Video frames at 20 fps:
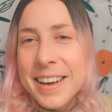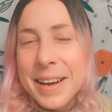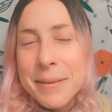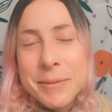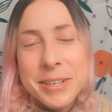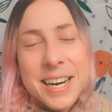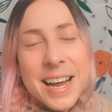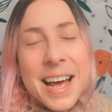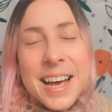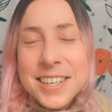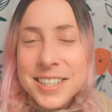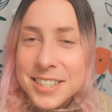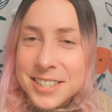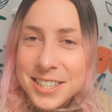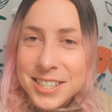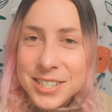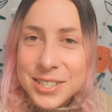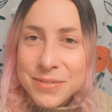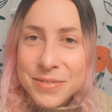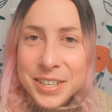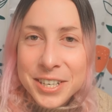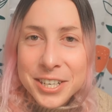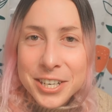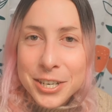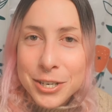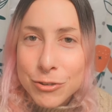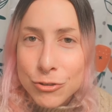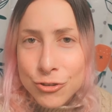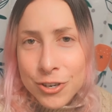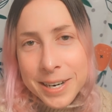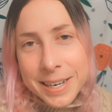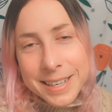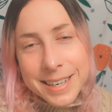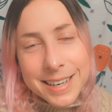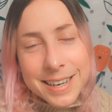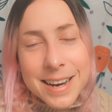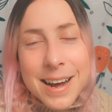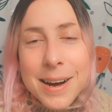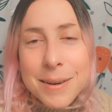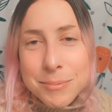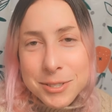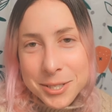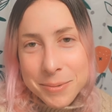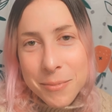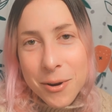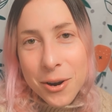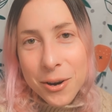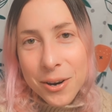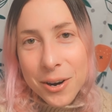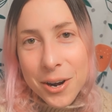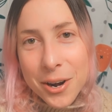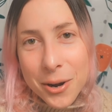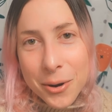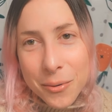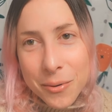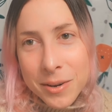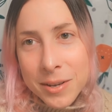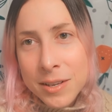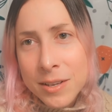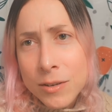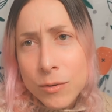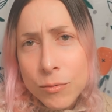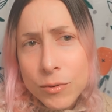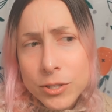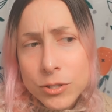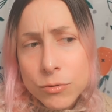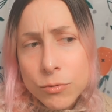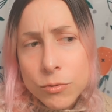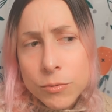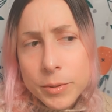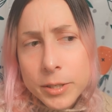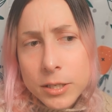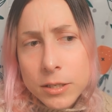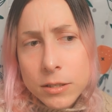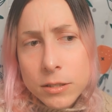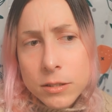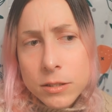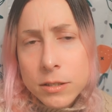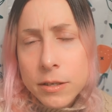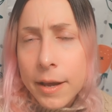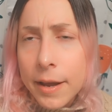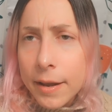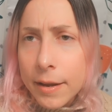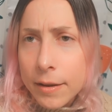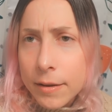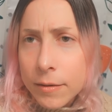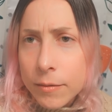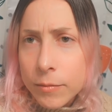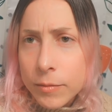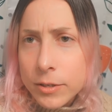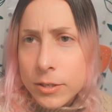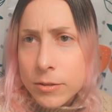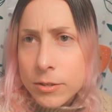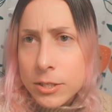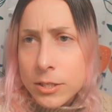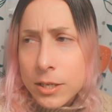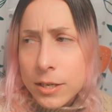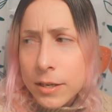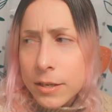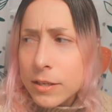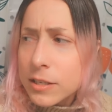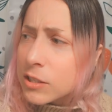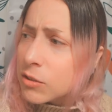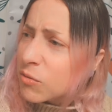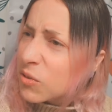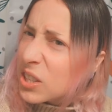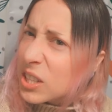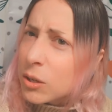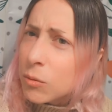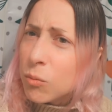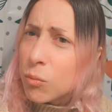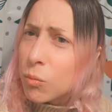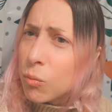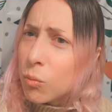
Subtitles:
I'm gonna edit this video, try to get it up tomorrow, which will be today when you see it. It's really